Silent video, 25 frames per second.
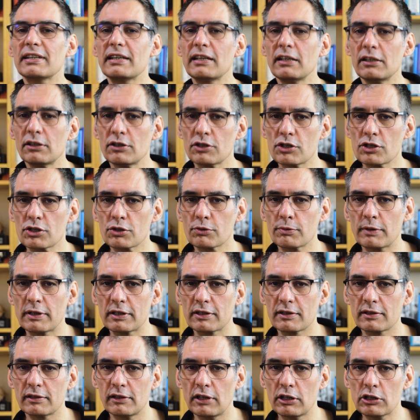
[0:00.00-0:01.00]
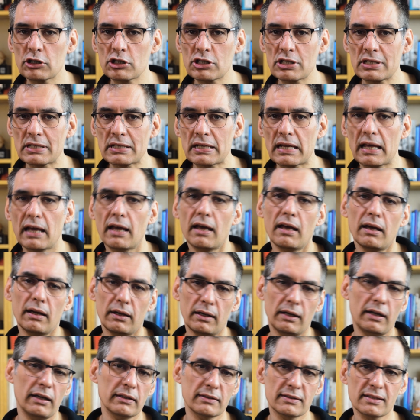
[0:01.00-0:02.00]
English translation
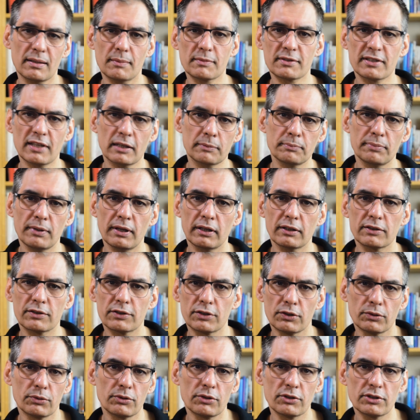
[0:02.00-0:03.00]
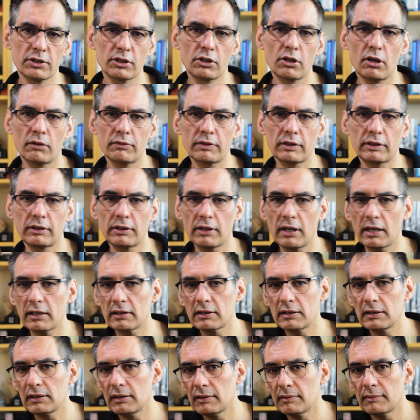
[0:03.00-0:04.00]
had some setbacks due to the
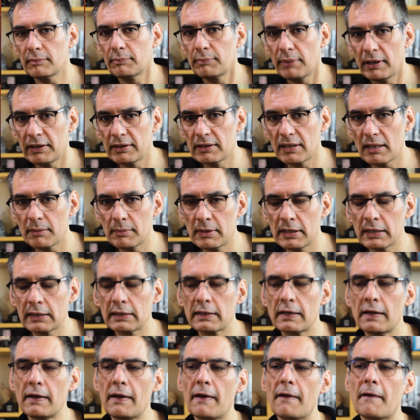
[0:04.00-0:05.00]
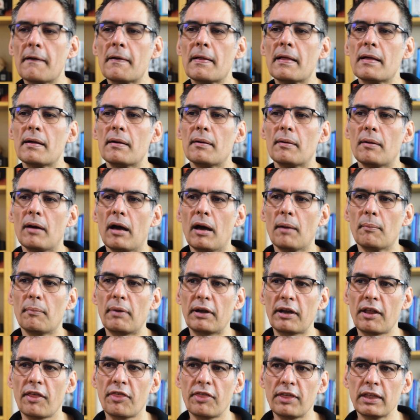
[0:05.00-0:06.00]
COVID-19 pandemic,
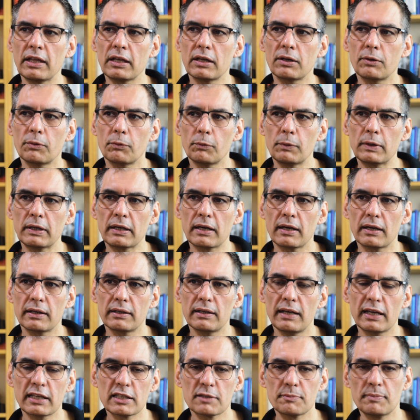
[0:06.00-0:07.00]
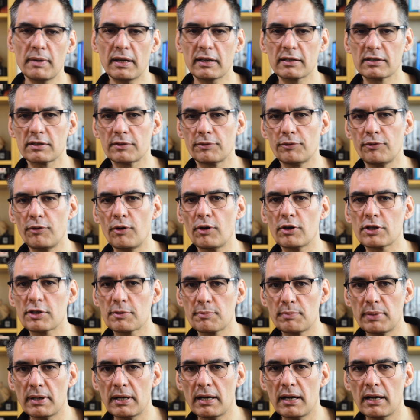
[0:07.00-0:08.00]
but I think we can expect the
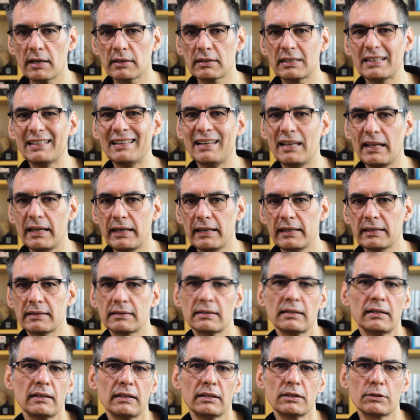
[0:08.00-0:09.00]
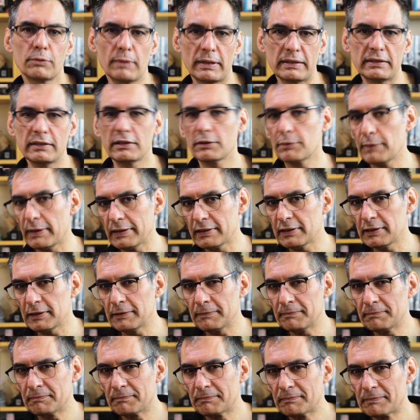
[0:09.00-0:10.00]
first part in late 2020.
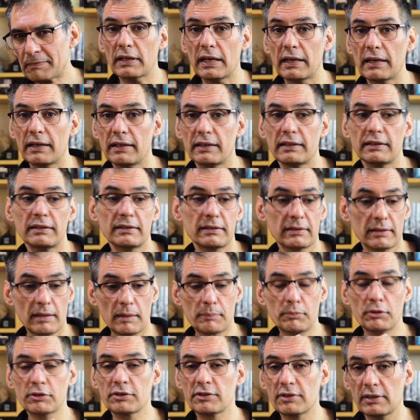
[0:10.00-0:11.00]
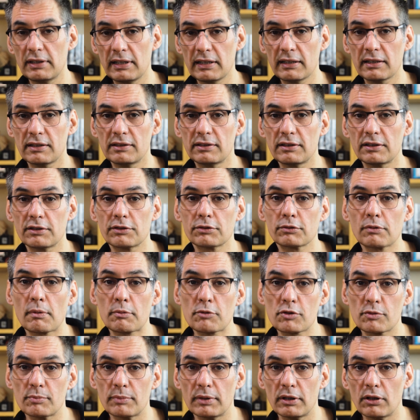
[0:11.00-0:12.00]
And I put the link in the
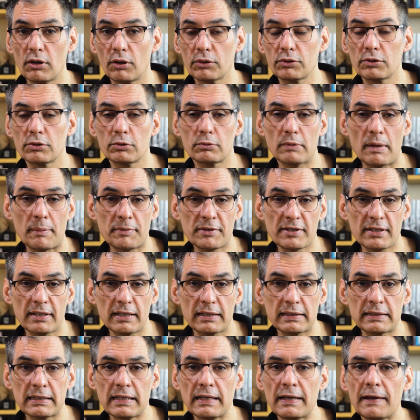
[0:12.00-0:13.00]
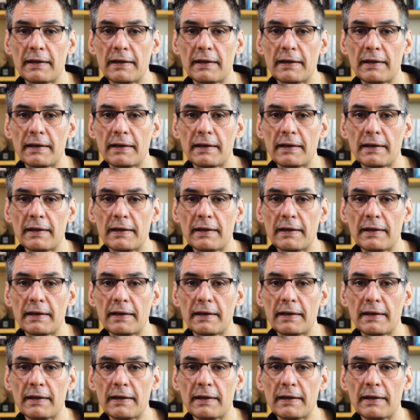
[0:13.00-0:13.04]
description below to the website.